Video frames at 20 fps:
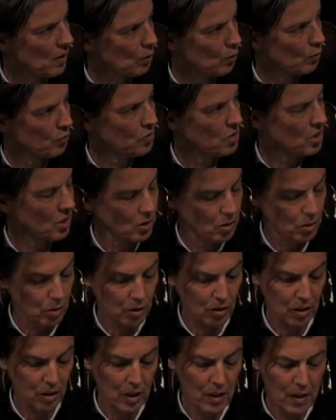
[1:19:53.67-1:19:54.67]
course, the
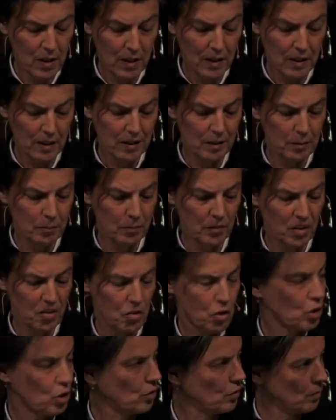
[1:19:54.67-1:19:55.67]
example that you
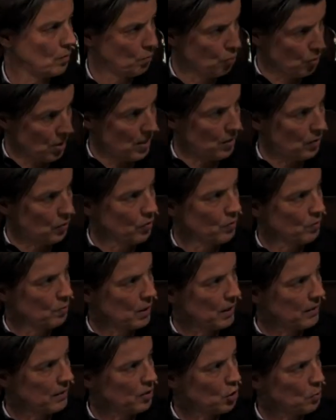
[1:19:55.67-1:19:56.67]
brought up in your
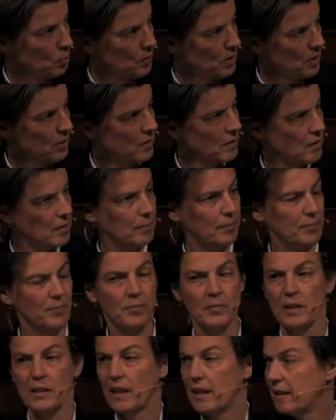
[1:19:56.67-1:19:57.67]
text of John
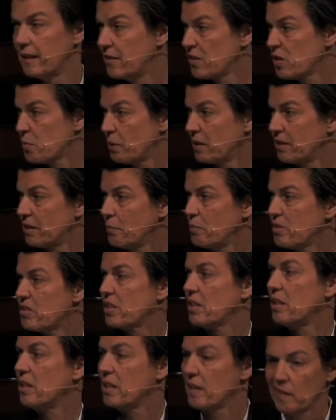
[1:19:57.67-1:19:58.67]
Brown
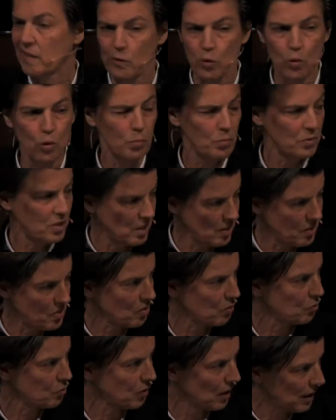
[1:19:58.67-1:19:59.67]
is
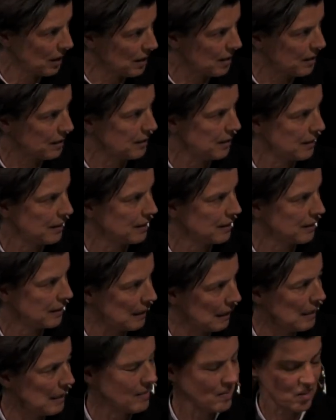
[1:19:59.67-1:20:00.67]
an example
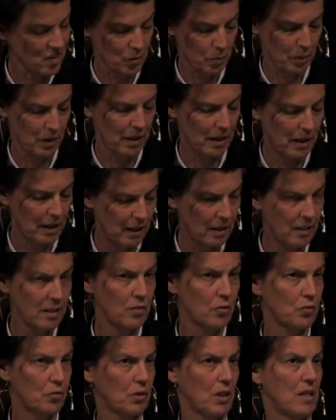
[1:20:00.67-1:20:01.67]
which is
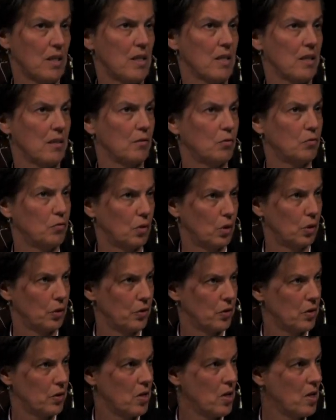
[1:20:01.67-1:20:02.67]
exactly evolving
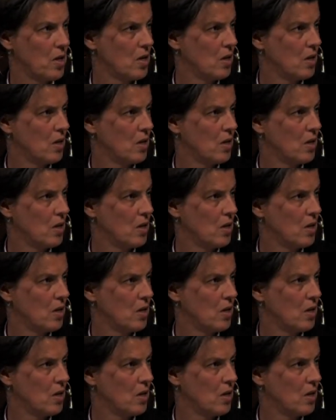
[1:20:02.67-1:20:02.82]
around that